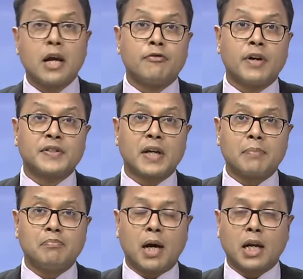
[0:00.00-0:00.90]
First
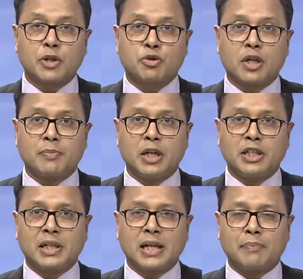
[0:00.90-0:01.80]
up, Maharashtra
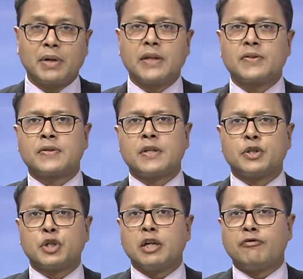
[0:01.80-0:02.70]
political updates.
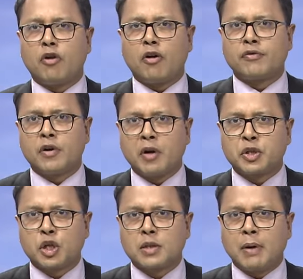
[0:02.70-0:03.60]
Chief of
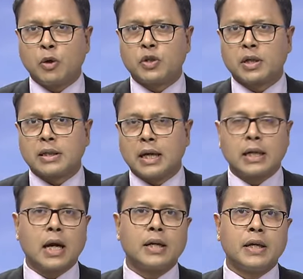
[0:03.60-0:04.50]
Vanchit Bahujan
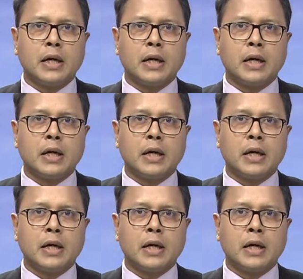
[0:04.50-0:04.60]
Agari